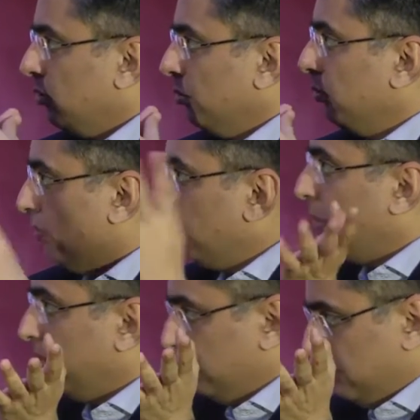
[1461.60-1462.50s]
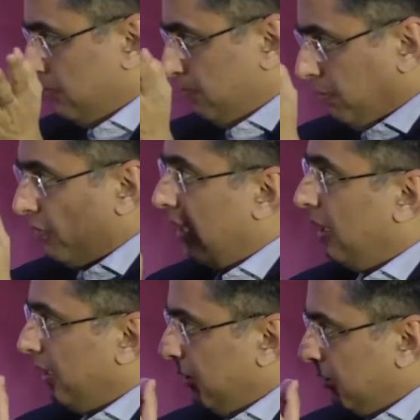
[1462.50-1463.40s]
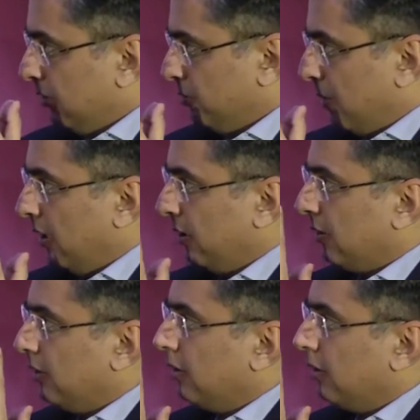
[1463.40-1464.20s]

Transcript: To what is prevailing in this market.